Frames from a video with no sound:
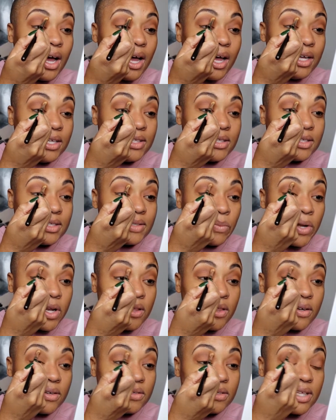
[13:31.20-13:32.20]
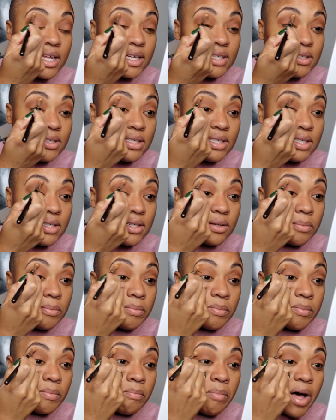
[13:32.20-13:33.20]
This is one of those that still
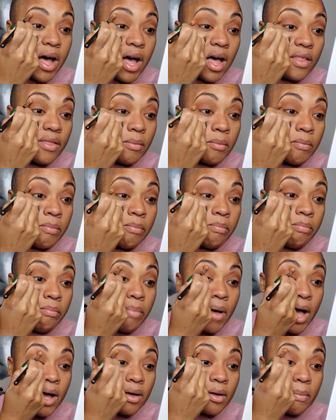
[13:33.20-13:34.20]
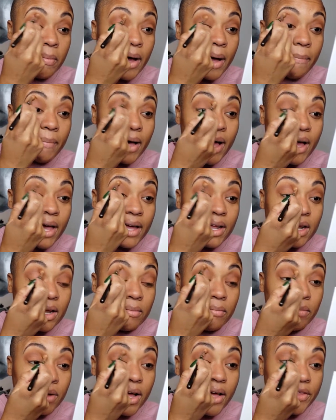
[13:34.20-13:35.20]
boggle my mind
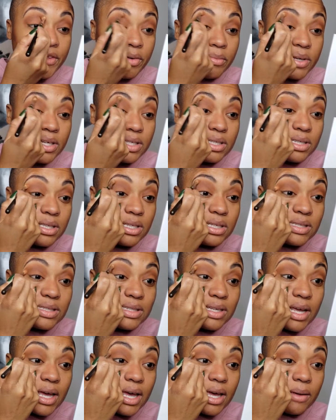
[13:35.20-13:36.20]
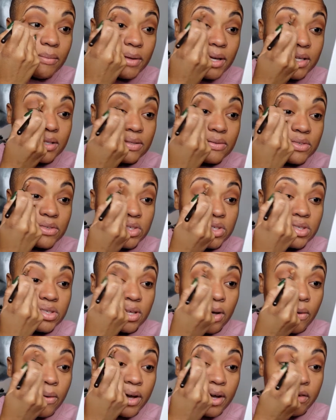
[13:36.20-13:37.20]
and bother me to this day because it was
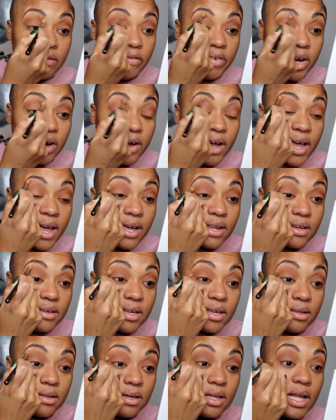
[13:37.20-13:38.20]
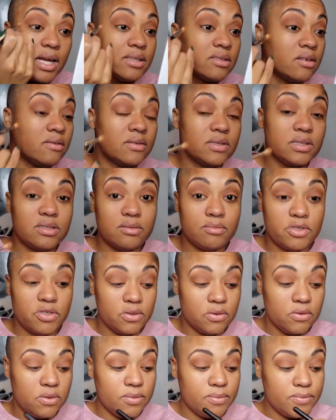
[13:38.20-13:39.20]
so unfair. I had to take the class over in summer
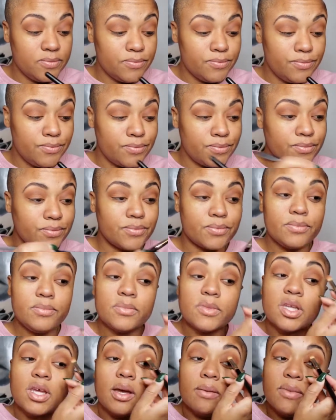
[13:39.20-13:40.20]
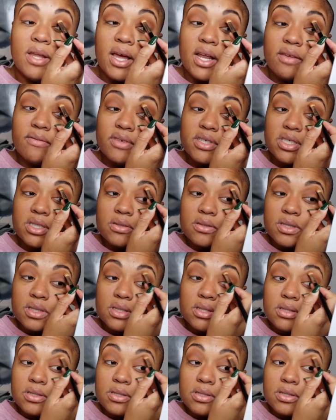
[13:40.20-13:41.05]
school. I'm not even joking.